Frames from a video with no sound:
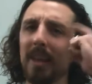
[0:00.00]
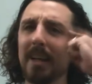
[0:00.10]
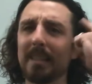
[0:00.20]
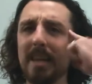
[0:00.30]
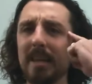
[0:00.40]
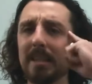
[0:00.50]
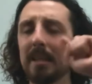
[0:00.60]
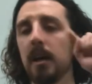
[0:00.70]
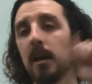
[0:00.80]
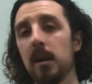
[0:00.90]
it's
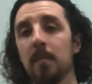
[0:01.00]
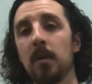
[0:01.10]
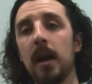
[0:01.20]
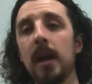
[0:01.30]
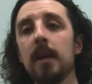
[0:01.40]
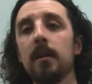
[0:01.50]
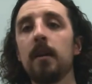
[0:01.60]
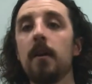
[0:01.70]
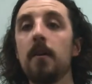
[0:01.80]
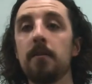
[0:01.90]
this. Number 8,
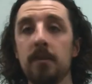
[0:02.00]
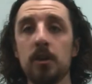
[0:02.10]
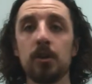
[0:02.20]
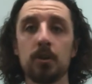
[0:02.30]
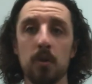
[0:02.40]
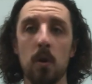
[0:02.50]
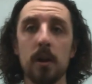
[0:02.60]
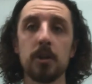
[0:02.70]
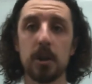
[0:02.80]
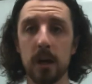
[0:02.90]
finish the story
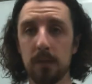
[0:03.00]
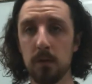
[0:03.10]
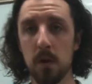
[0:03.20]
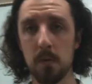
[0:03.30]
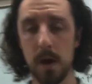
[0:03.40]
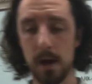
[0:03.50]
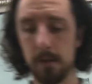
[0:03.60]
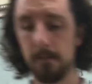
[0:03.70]
and check if you are right.